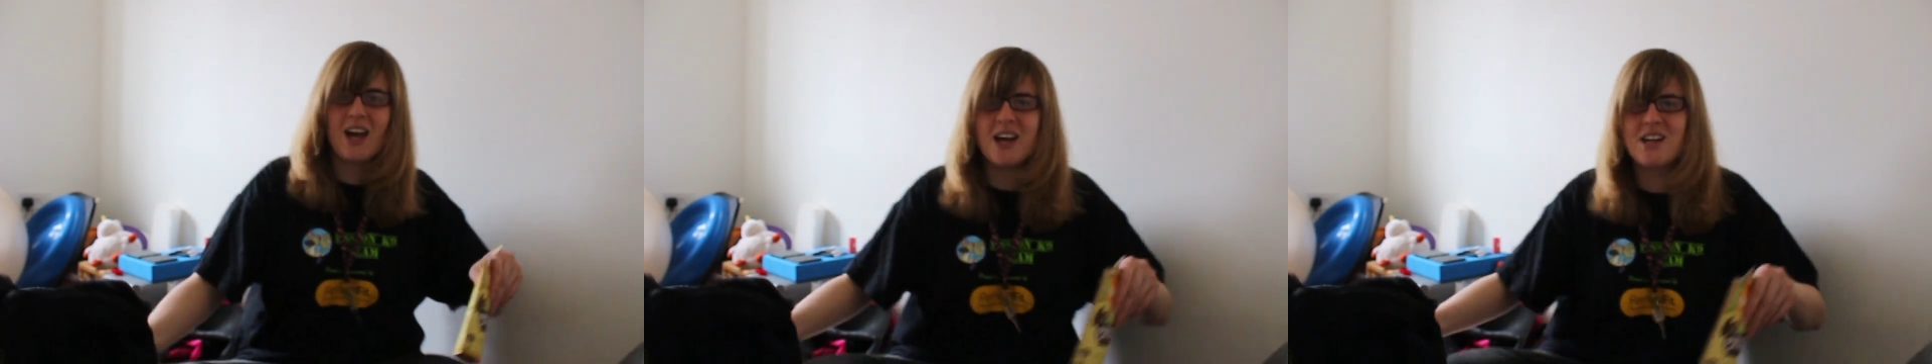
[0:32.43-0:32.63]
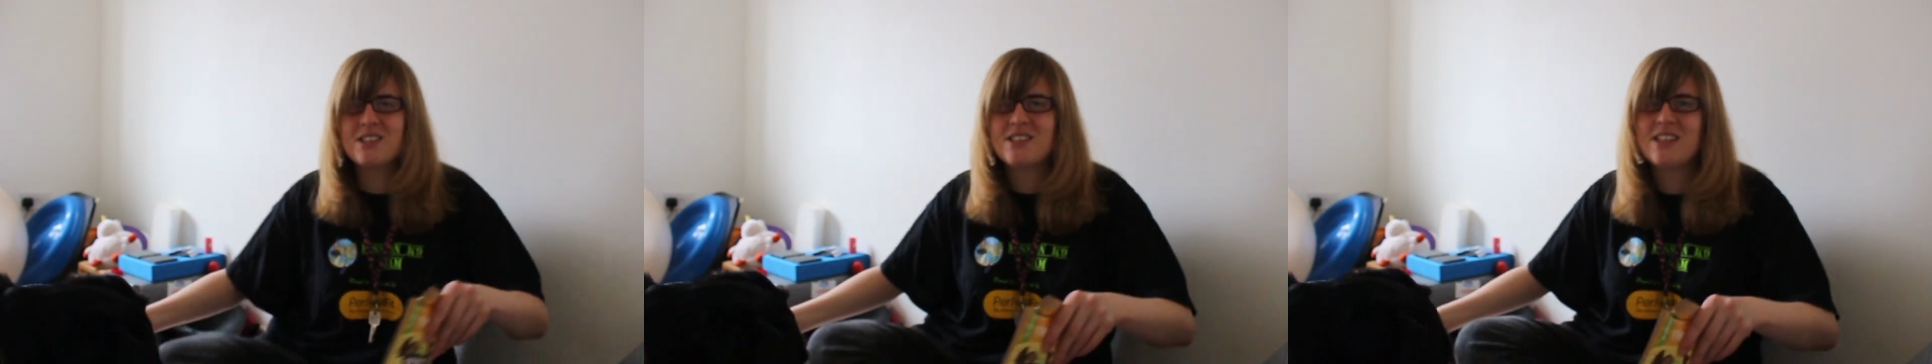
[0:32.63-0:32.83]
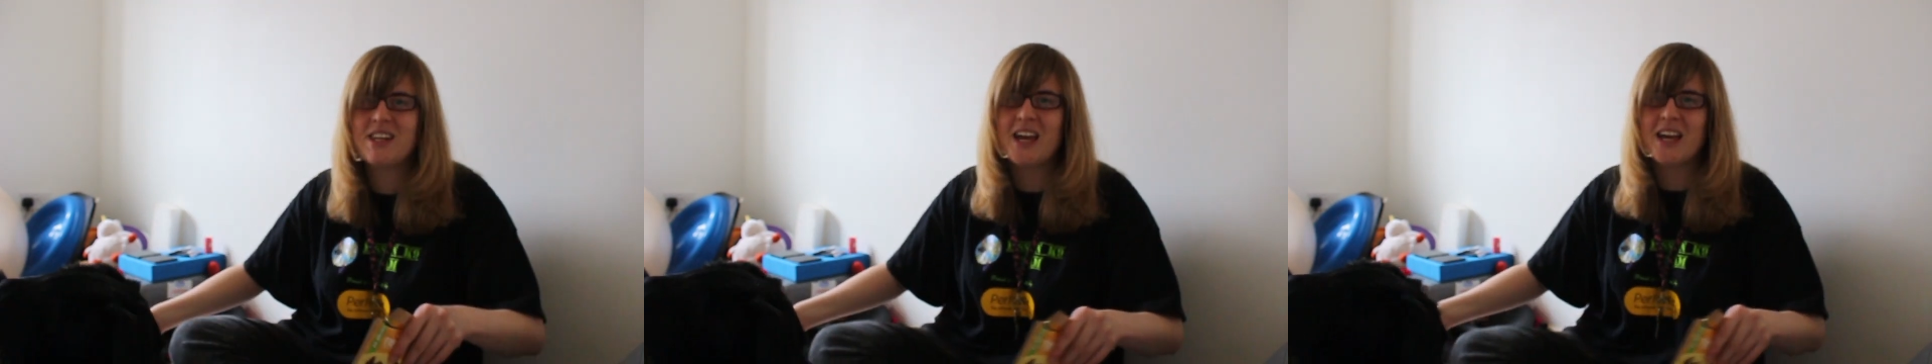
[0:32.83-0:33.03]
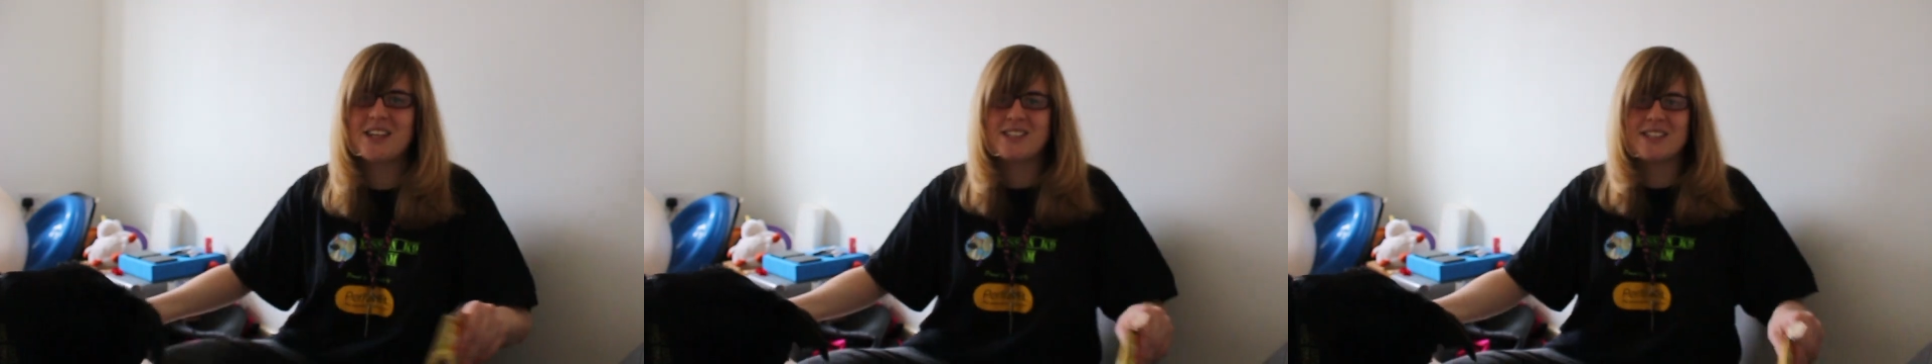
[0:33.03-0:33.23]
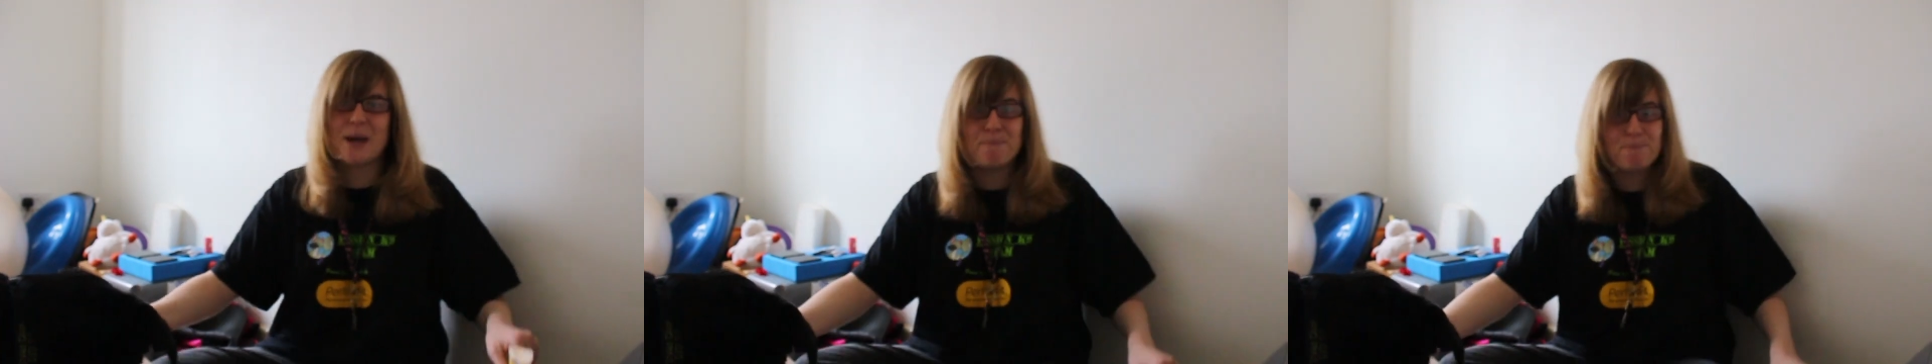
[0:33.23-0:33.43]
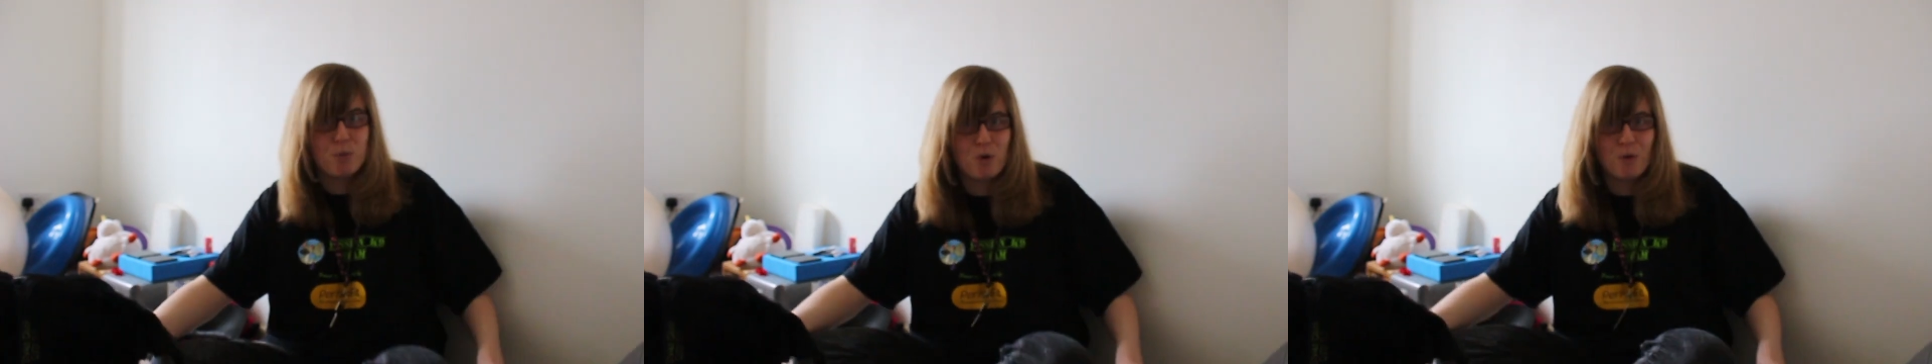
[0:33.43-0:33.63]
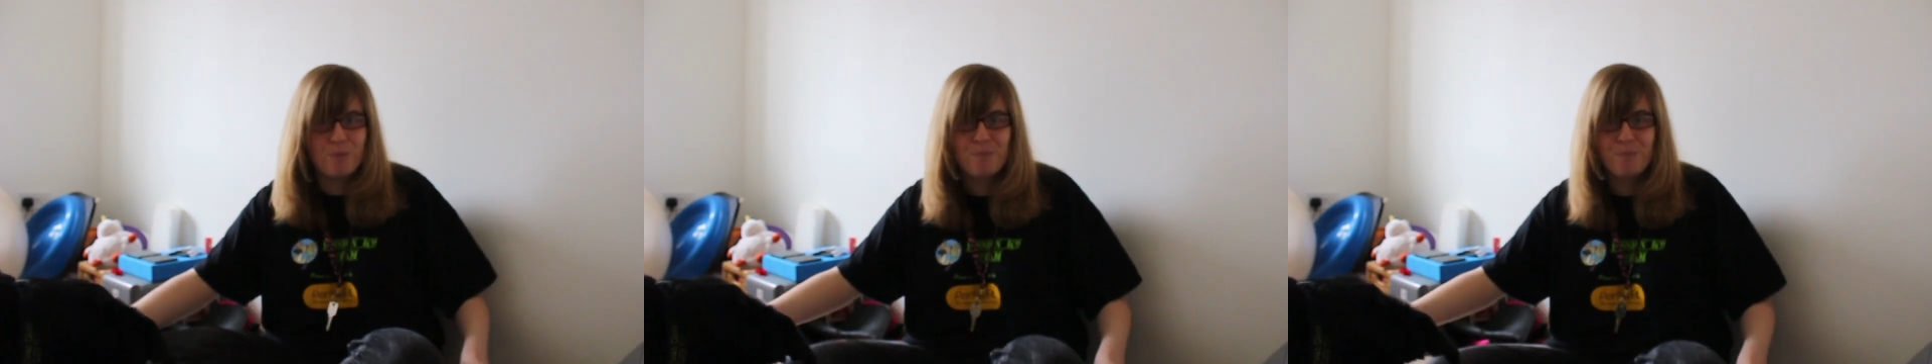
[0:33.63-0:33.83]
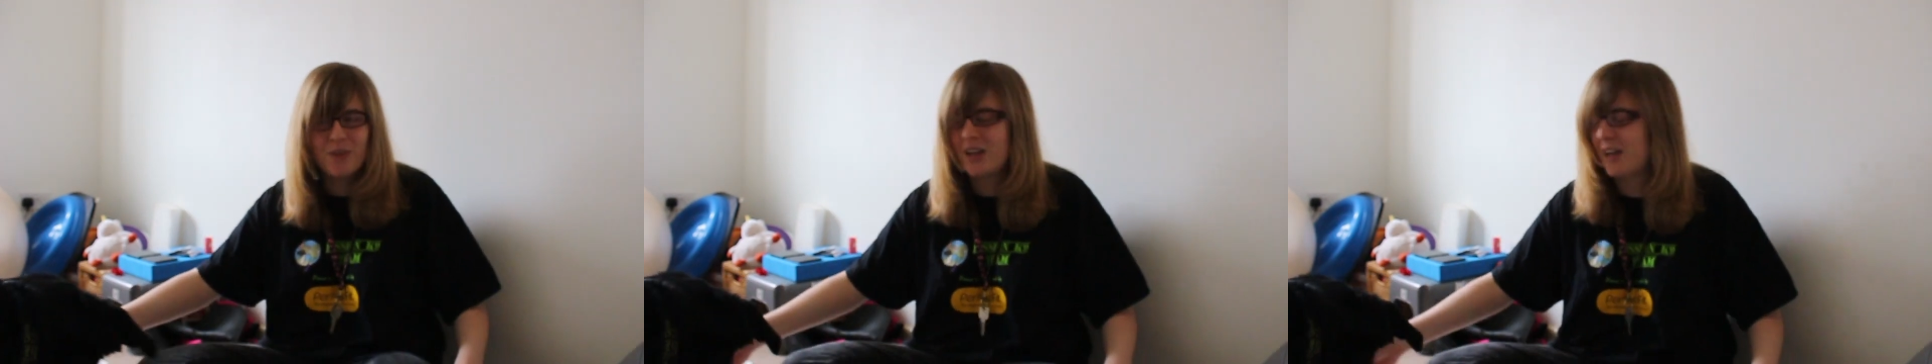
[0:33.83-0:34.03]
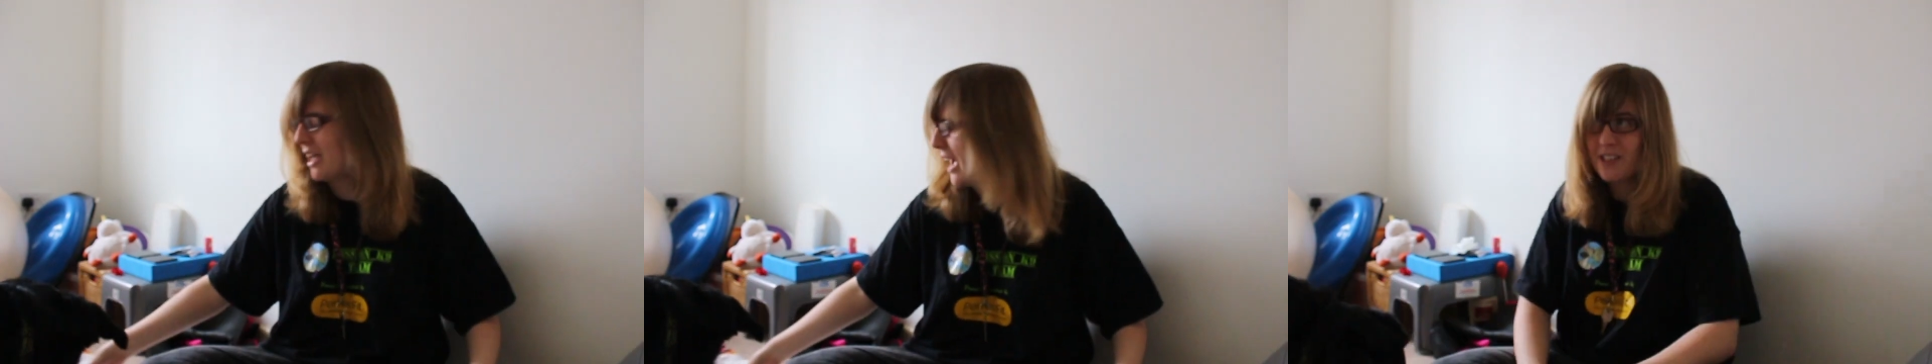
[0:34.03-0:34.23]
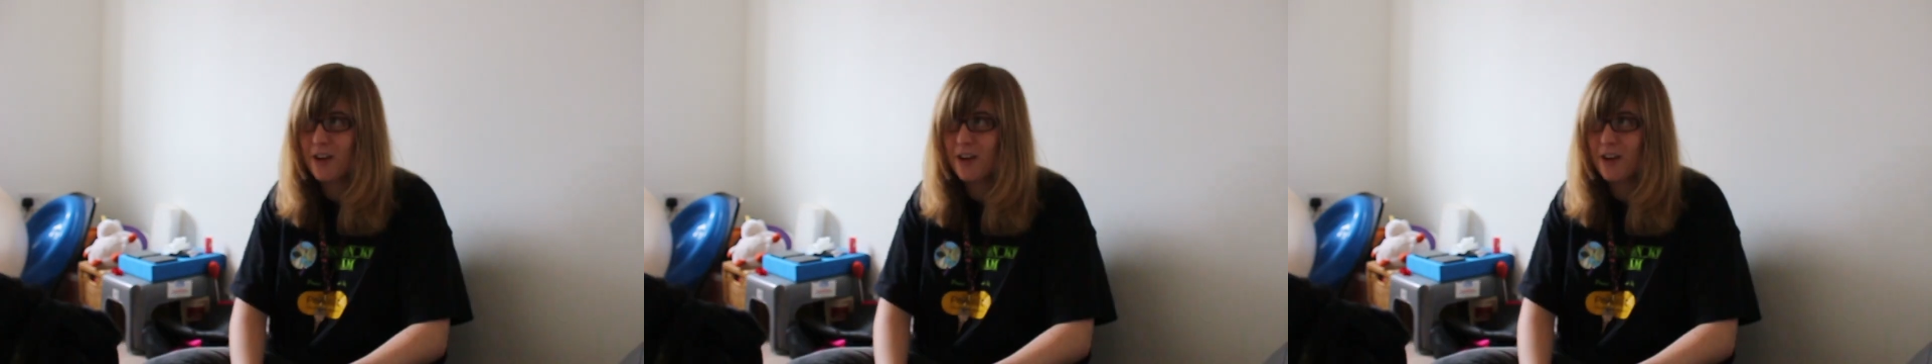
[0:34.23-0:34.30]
as an example. Okay.